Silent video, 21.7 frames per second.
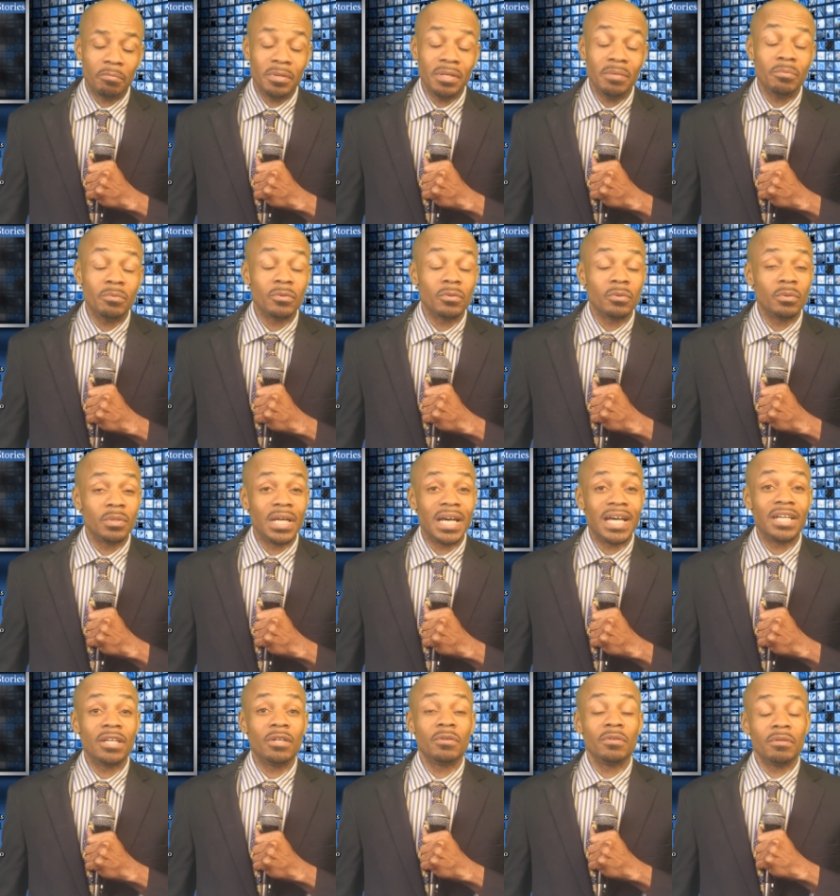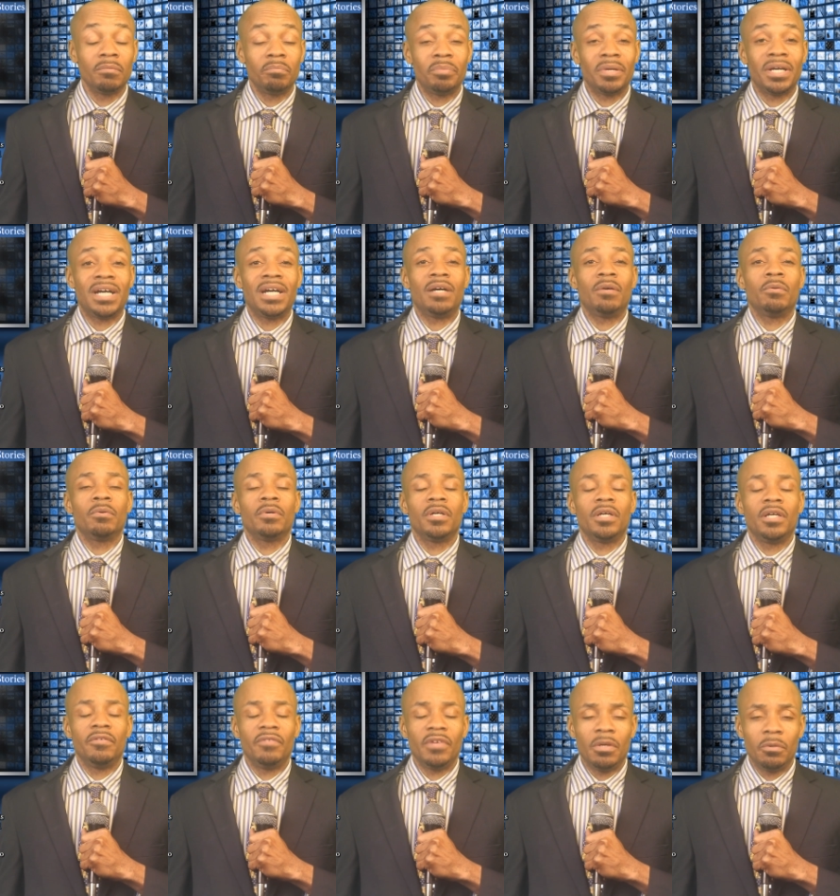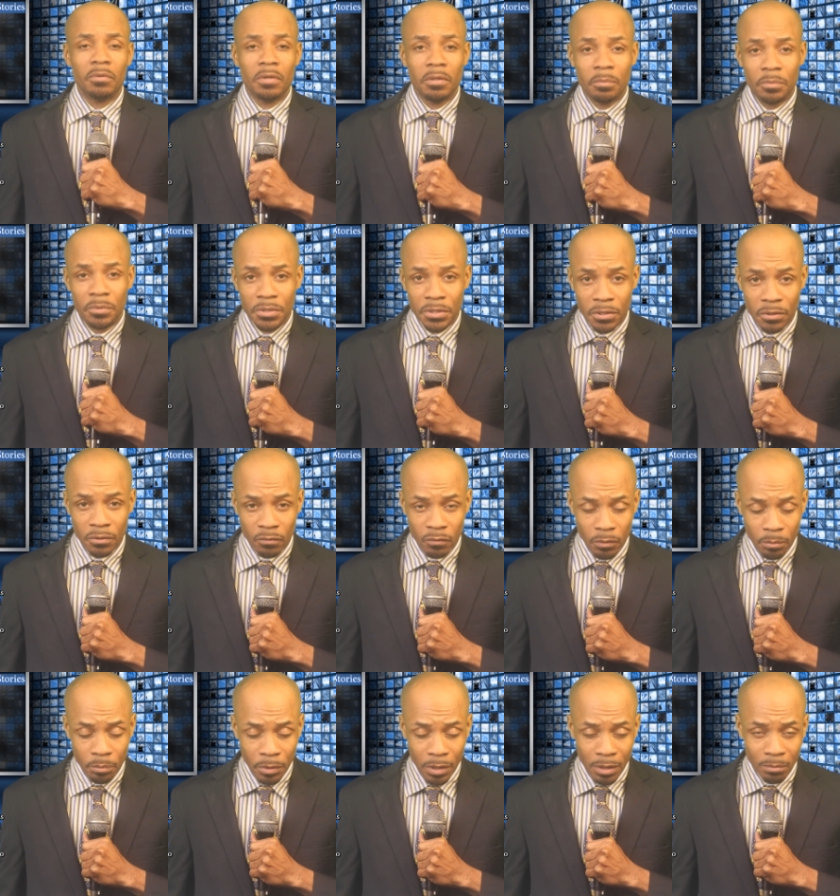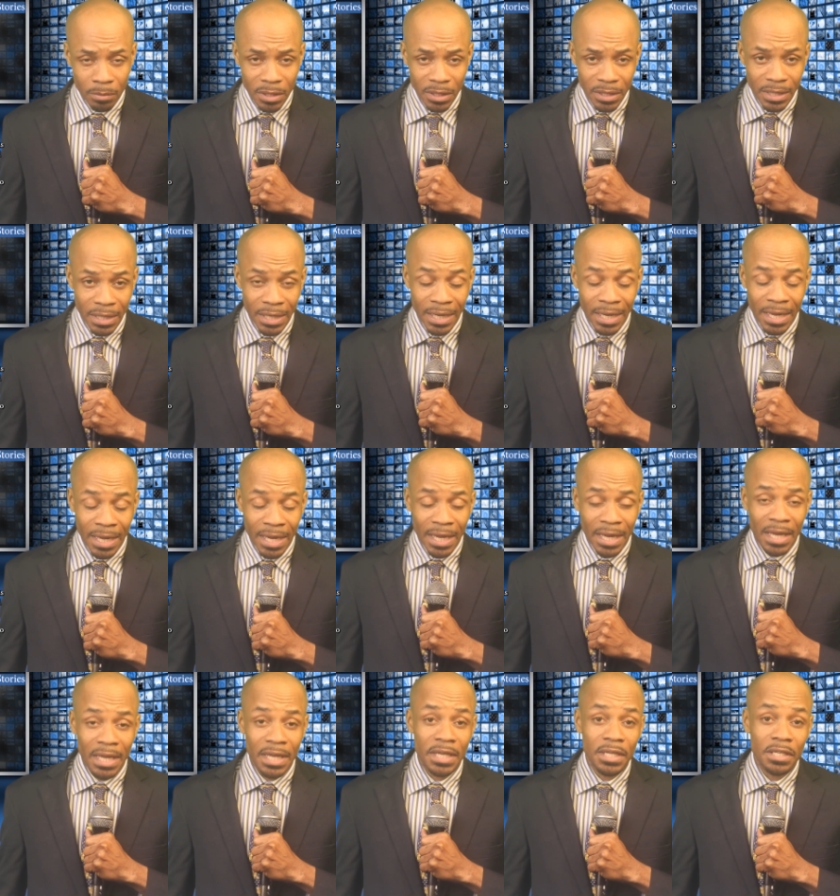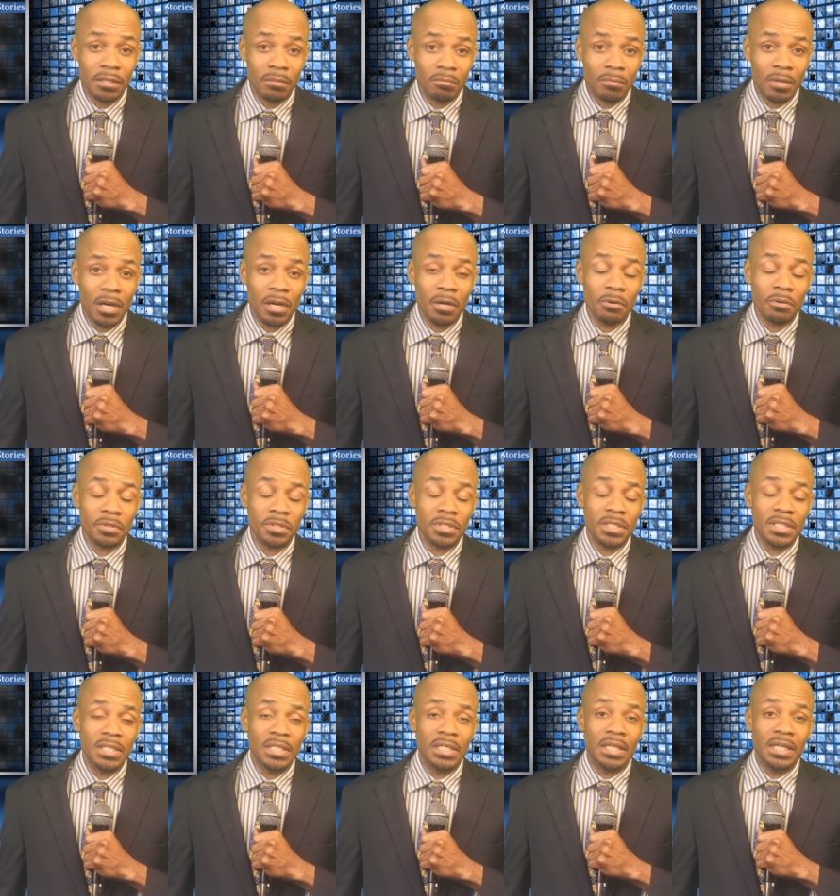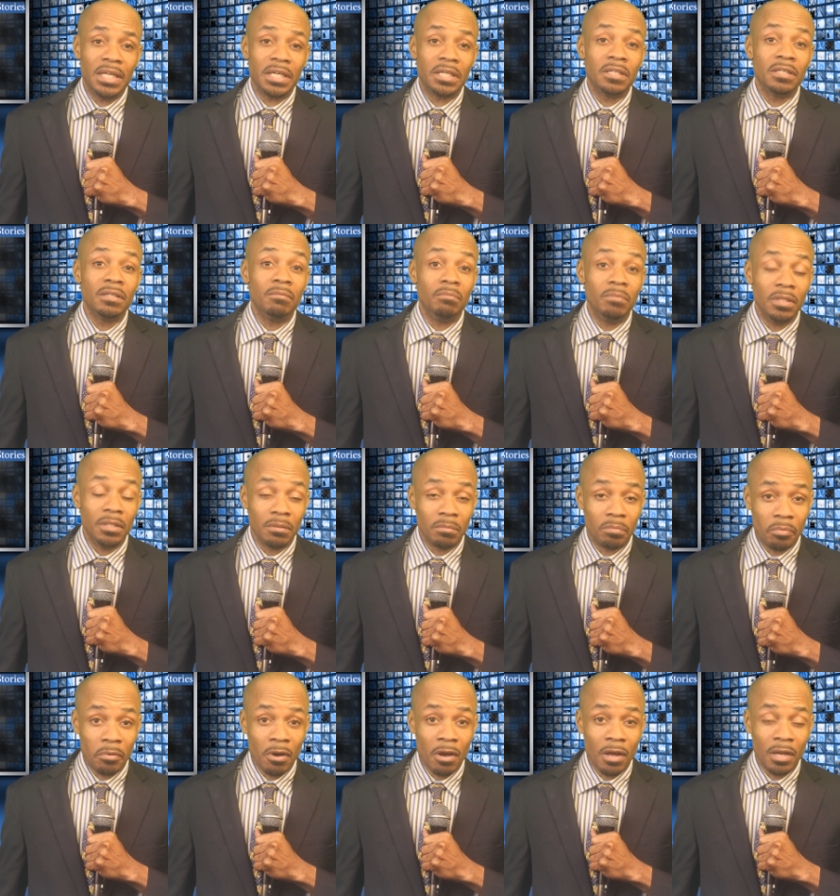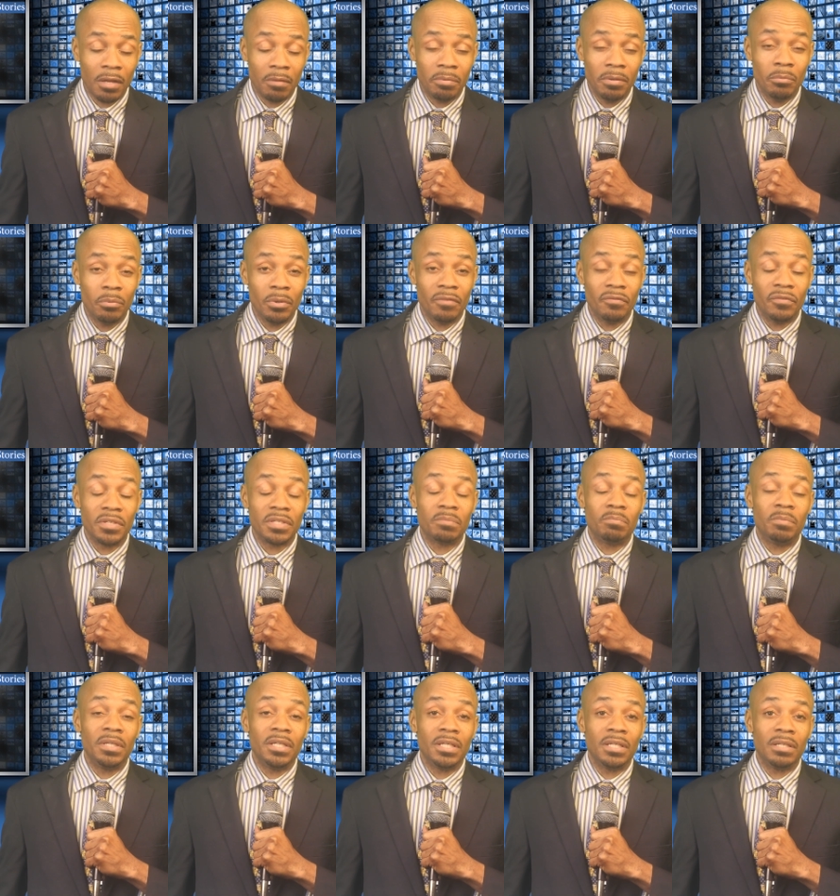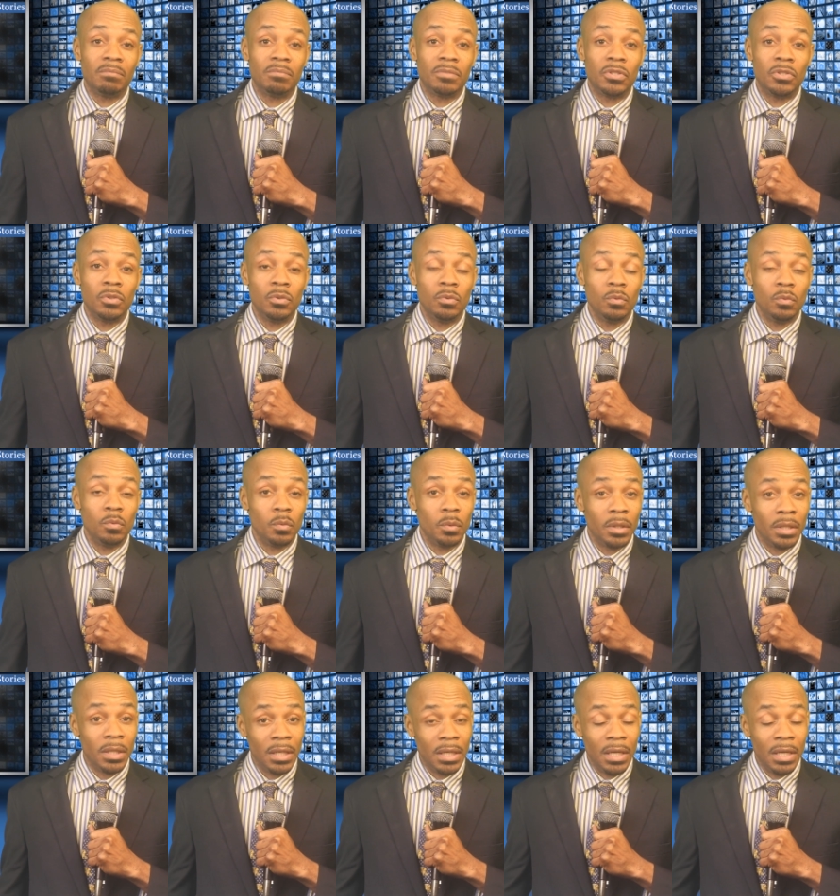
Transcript: People do not know the power of a representative republic and a democracy. That could be the problem. People have just become too